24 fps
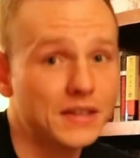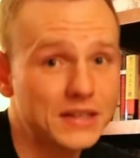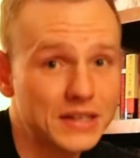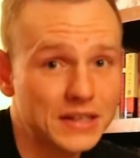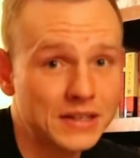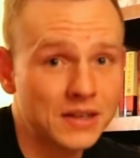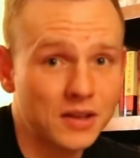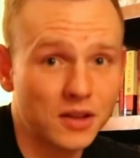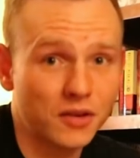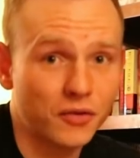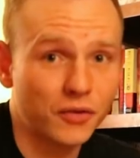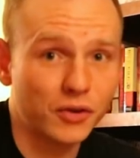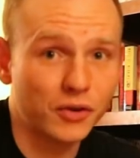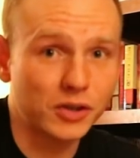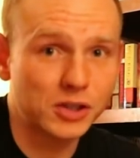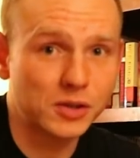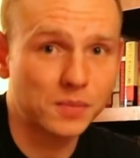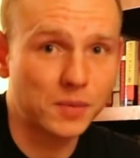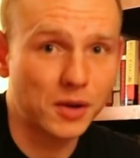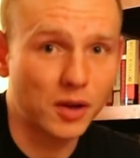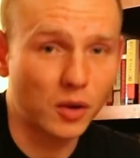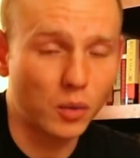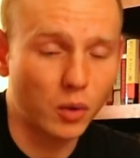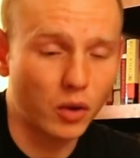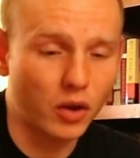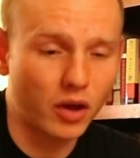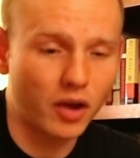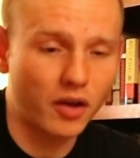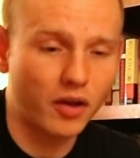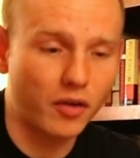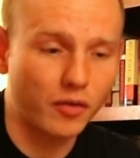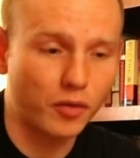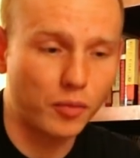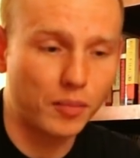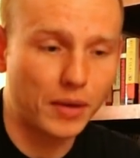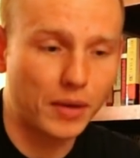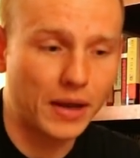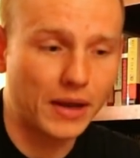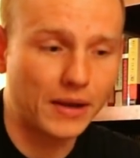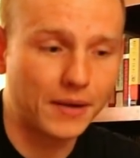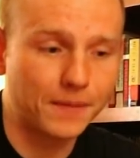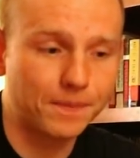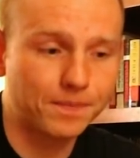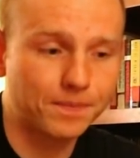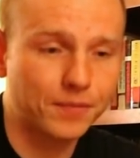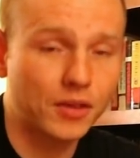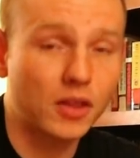This isn't the first spinning wheel I ever made.